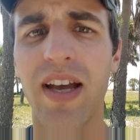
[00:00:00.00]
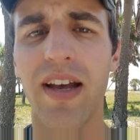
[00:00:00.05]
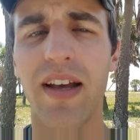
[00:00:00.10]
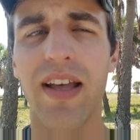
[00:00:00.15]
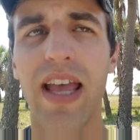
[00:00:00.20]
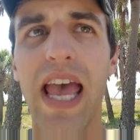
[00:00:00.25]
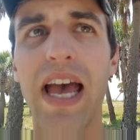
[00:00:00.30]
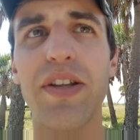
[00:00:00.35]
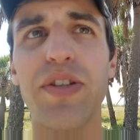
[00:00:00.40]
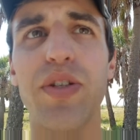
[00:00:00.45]

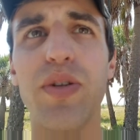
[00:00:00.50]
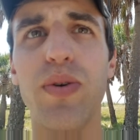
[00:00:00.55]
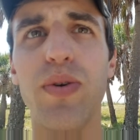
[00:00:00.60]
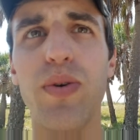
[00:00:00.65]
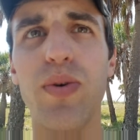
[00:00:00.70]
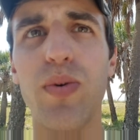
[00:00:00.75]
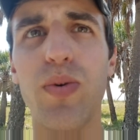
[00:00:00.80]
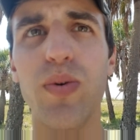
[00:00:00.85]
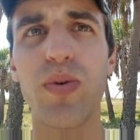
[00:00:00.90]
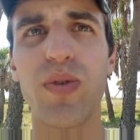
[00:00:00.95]
as
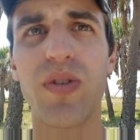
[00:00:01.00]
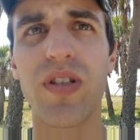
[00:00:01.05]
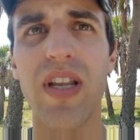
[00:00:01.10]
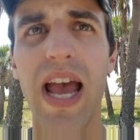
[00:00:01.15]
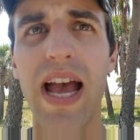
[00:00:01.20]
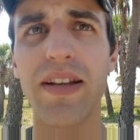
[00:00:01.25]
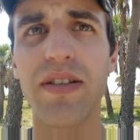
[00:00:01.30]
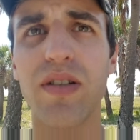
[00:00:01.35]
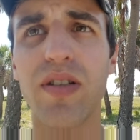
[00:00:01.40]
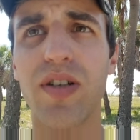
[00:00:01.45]
you
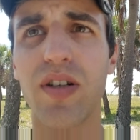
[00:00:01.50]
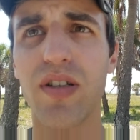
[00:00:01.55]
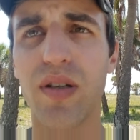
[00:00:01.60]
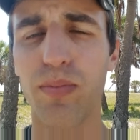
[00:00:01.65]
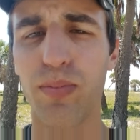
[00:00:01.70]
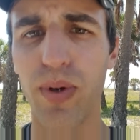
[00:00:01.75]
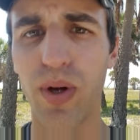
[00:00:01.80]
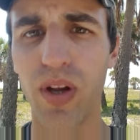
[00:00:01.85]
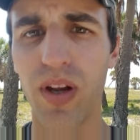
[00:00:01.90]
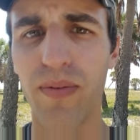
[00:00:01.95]
as you start to
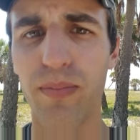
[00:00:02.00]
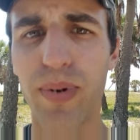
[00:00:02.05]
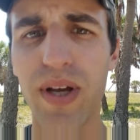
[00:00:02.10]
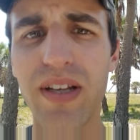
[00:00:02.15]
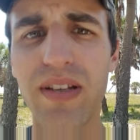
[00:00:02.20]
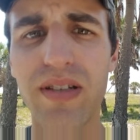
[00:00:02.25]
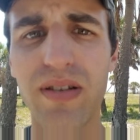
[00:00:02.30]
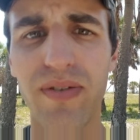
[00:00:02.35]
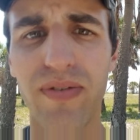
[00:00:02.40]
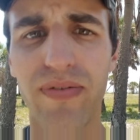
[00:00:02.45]
build a
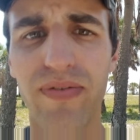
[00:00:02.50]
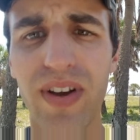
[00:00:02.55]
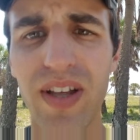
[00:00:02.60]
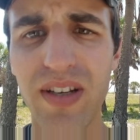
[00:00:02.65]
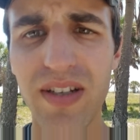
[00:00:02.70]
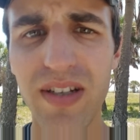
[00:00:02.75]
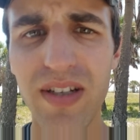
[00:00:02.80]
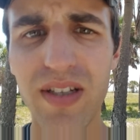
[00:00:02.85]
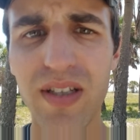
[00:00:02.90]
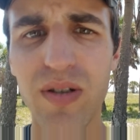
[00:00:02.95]
base of
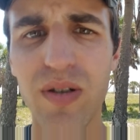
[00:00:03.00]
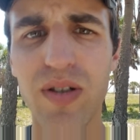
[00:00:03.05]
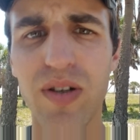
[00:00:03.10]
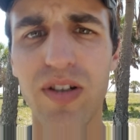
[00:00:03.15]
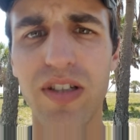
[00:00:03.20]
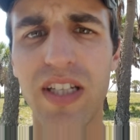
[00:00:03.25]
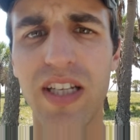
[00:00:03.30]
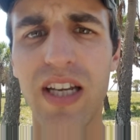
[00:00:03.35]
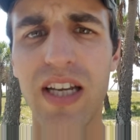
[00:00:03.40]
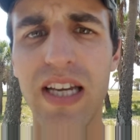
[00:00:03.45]
fitness, you start
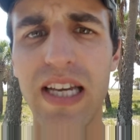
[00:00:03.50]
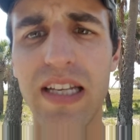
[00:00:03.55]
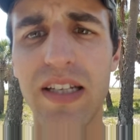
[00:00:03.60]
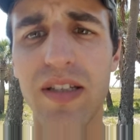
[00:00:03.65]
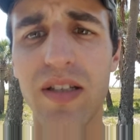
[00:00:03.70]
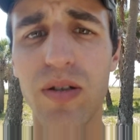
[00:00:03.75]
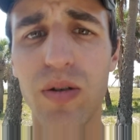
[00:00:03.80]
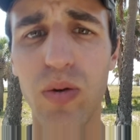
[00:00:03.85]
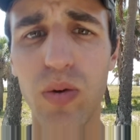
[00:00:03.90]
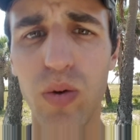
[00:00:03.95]
to get
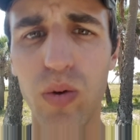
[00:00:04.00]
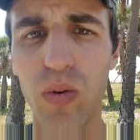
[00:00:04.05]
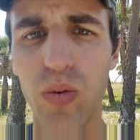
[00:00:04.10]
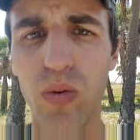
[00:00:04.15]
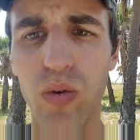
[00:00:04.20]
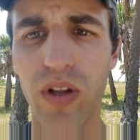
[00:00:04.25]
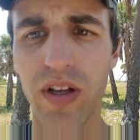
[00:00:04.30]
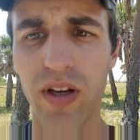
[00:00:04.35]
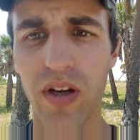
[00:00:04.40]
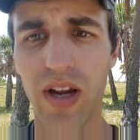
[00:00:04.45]
into
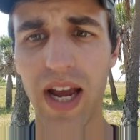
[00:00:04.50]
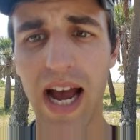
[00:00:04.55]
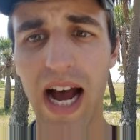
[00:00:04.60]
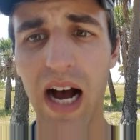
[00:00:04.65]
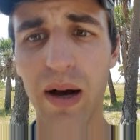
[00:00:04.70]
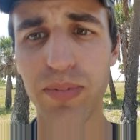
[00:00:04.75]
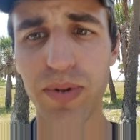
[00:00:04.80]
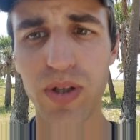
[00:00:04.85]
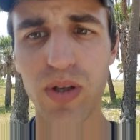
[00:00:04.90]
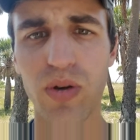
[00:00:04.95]
like
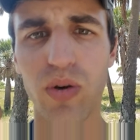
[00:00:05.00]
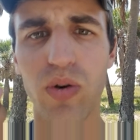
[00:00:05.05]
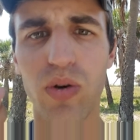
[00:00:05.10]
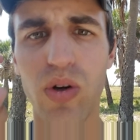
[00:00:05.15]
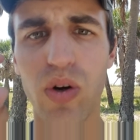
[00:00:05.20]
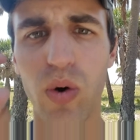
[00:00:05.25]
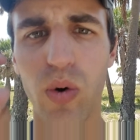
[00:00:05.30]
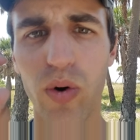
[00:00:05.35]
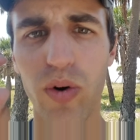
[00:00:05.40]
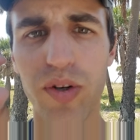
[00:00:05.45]
obstacle
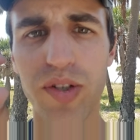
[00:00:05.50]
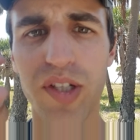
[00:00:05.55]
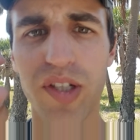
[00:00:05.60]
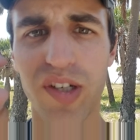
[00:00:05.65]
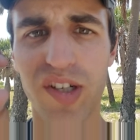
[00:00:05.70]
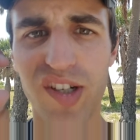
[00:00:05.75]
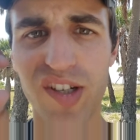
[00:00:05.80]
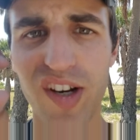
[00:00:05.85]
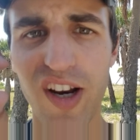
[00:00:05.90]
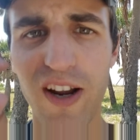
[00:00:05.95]
course
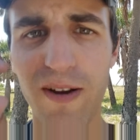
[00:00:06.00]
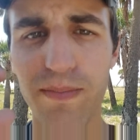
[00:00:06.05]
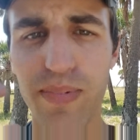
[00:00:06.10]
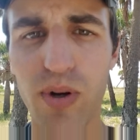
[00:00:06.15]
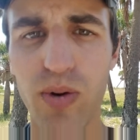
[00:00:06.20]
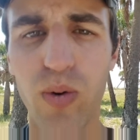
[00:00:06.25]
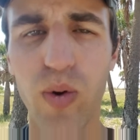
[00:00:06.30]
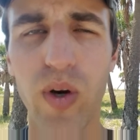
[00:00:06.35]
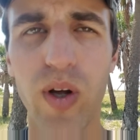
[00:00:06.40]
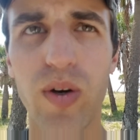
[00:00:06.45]
shape,
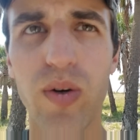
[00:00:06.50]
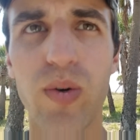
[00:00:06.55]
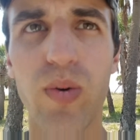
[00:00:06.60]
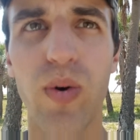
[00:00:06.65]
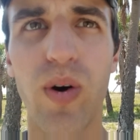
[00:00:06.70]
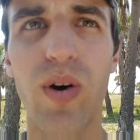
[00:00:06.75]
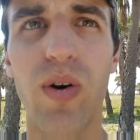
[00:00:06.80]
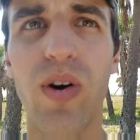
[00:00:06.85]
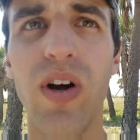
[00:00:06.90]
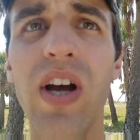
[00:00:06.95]
quote
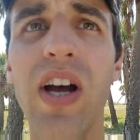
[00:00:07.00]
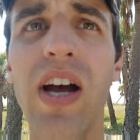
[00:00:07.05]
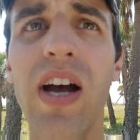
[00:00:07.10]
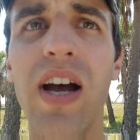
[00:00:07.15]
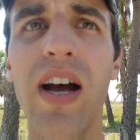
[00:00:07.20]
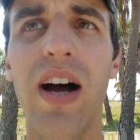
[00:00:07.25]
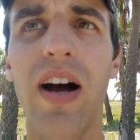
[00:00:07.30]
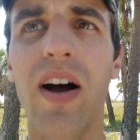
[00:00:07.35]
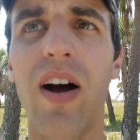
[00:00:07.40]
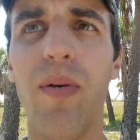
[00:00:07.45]
unquote.
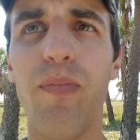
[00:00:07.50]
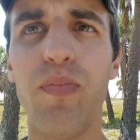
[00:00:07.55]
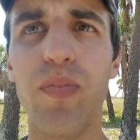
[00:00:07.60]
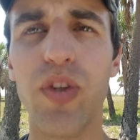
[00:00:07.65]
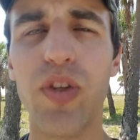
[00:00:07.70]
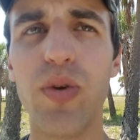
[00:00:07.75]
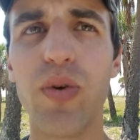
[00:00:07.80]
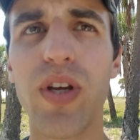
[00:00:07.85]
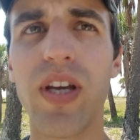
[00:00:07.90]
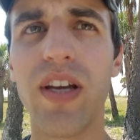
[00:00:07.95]
Um,
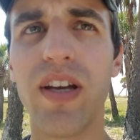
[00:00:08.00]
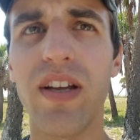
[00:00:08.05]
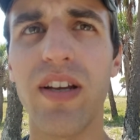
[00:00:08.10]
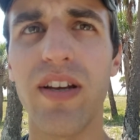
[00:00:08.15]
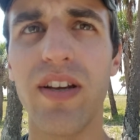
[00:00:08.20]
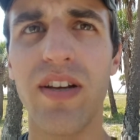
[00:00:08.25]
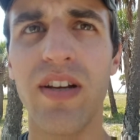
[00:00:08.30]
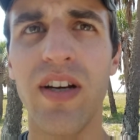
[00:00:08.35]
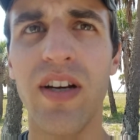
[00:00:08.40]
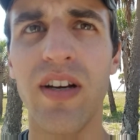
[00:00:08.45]
you
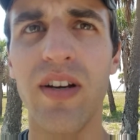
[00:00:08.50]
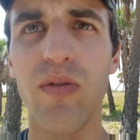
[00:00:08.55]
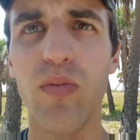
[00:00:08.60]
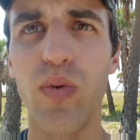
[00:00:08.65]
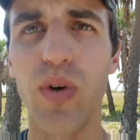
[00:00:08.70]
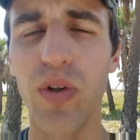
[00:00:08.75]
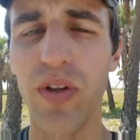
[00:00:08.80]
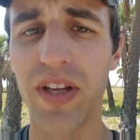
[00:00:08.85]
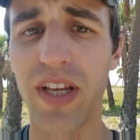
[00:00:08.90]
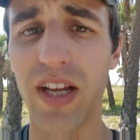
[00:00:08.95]
can
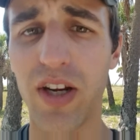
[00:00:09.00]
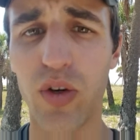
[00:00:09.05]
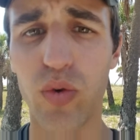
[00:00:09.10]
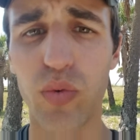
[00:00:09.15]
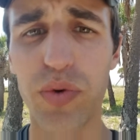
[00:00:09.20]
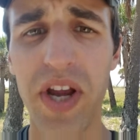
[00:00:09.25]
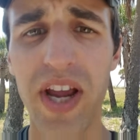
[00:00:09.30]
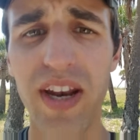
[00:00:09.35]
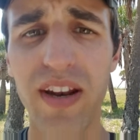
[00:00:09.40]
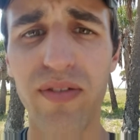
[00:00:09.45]
really get
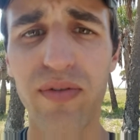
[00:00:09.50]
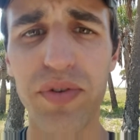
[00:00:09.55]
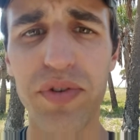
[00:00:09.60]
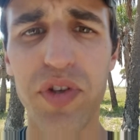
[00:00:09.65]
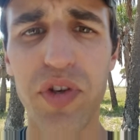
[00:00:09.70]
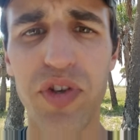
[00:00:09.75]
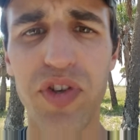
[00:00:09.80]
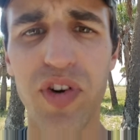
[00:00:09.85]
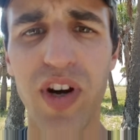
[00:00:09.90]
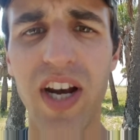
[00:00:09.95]
creative with
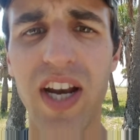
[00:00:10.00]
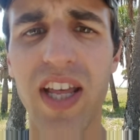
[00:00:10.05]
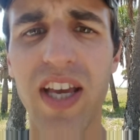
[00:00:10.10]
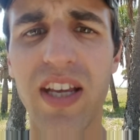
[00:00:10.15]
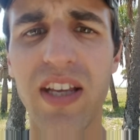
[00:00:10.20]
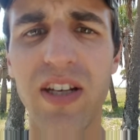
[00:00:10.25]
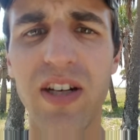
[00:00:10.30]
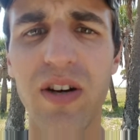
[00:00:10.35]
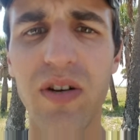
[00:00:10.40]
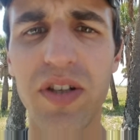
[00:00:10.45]
your training.
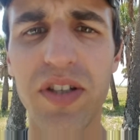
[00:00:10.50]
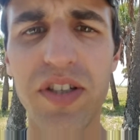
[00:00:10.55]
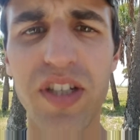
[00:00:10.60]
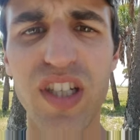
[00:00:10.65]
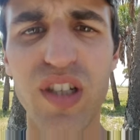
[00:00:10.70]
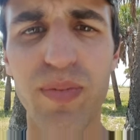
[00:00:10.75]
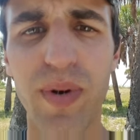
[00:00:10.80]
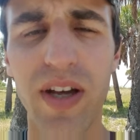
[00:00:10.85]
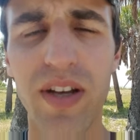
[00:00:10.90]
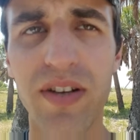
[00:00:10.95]
You don't need to
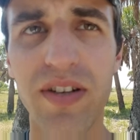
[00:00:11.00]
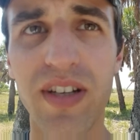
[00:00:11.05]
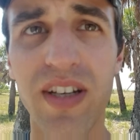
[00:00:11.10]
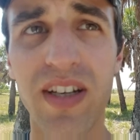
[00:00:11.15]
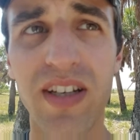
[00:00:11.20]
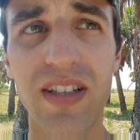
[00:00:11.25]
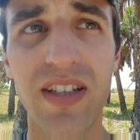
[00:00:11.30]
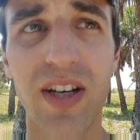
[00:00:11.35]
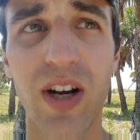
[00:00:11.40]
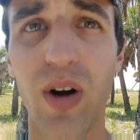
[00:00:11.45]
spend
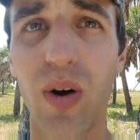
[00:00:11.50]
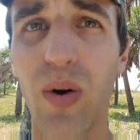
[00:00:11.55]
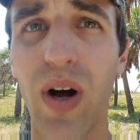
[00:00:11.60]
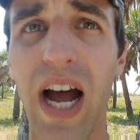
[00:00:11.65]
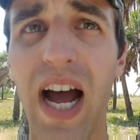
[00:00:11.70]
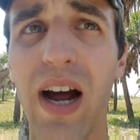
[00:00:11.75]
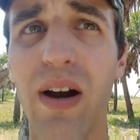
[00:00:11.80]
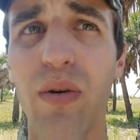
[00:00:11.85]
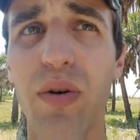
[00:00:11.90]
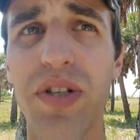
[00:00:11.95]
you know,
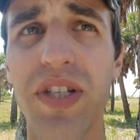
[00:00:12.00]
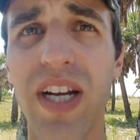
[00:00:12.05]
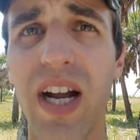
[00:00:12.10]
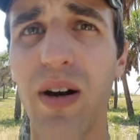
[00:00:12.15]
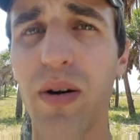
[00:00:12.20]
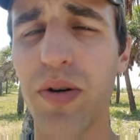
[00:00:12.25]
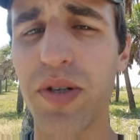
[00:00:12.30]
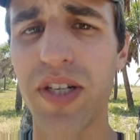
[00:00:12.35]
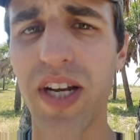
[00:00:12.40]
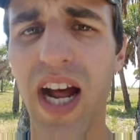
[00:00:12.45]
hours and
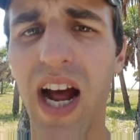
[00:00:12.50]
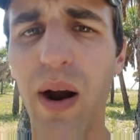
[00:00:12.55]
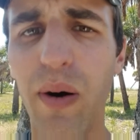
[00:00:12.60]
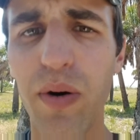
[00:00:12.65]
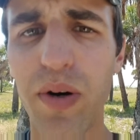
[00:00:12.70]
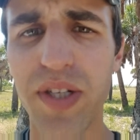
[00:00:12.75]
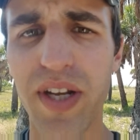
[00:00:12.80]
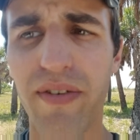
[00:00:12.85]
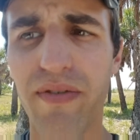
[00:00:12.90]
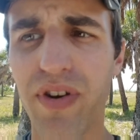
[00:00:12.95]
hours and
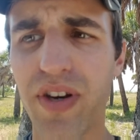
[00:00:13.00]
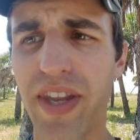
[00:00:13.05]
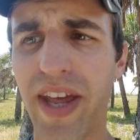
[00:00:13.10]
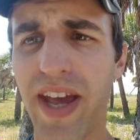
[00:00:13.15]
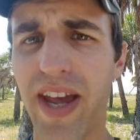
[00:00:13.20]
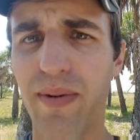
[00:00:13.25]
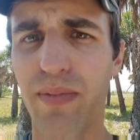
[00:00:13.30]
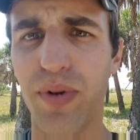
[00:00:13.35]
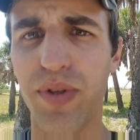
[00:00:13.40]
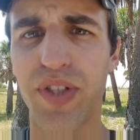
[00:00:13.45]
hours every
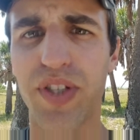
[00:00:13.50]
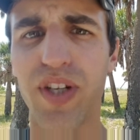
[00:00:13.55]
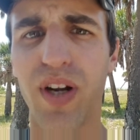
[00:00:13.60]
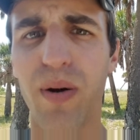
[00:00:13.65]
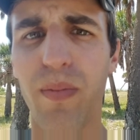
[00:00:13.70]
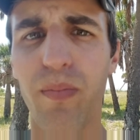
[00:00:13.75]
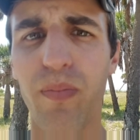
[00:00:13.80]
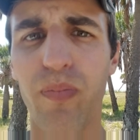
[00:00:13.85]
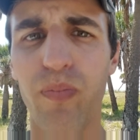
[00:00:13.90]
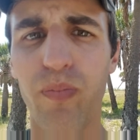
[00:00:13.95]
day, but
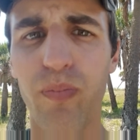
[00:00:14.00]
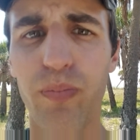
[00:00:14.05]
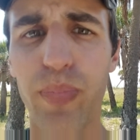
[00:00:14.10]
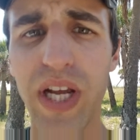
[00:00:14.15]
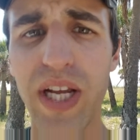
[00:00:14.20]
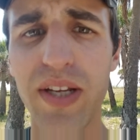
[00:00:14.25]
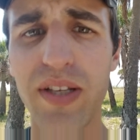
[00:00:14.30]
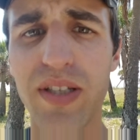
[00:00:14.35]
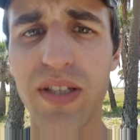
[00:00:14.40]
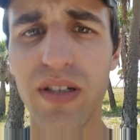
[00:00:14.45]
some
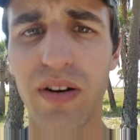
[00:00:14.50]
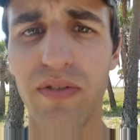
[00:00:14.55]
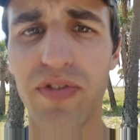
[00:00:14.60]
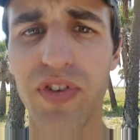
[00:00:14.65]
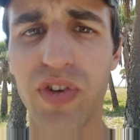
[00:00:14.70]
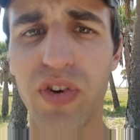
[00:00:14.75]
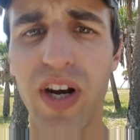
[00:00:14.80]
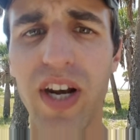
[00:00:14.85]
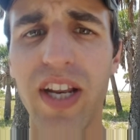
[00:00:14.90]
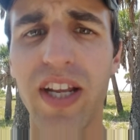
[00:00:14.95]
base of
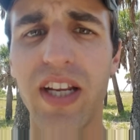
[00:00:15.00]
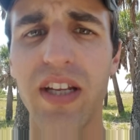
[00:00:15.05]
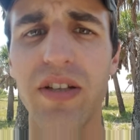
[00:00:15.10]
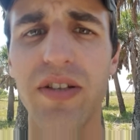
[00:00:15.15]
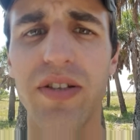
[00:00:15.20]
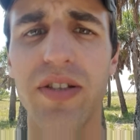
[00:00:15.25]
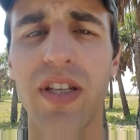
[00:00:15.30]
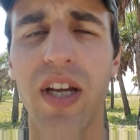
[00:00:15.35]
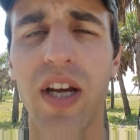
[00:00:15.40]
training is